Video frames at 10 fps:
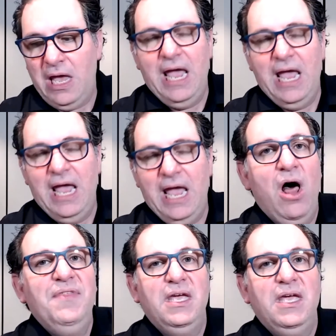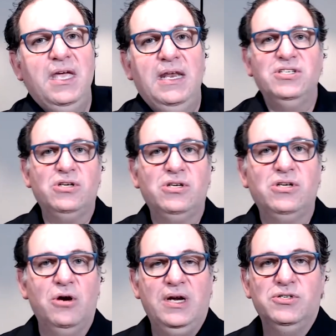and on the H I D access
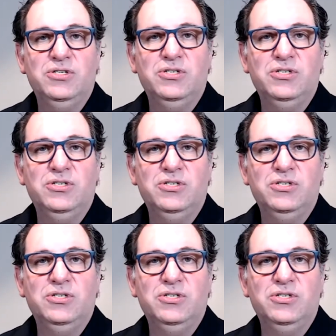card readers